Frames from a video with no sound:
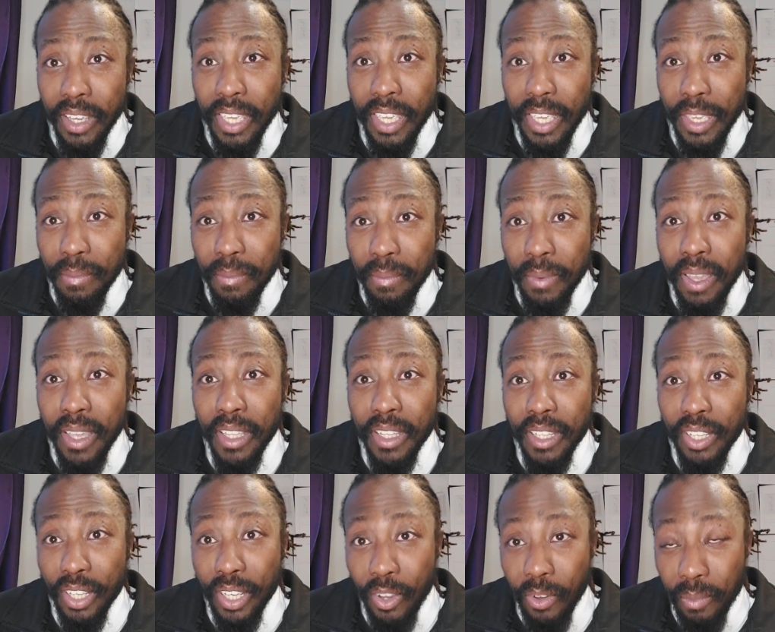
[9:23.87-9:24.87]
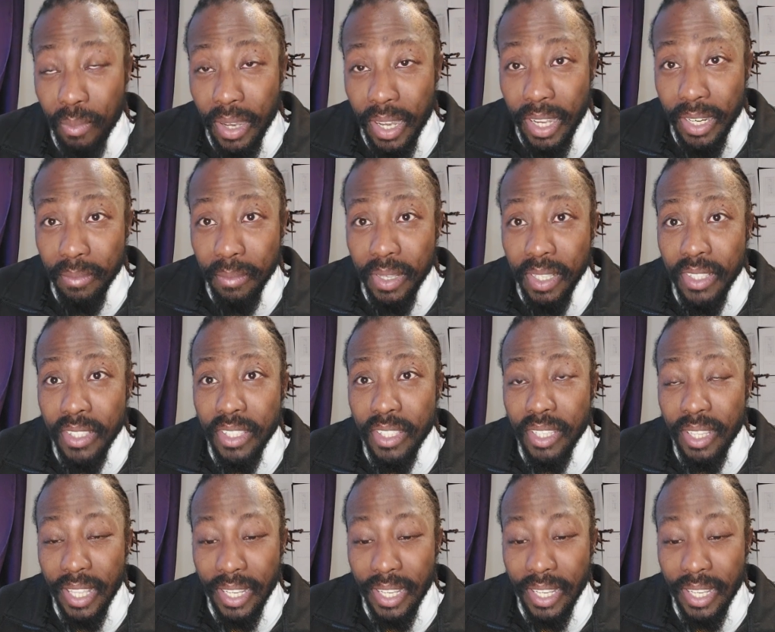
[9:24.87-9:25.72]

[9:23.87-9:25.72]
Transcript: keep the commandments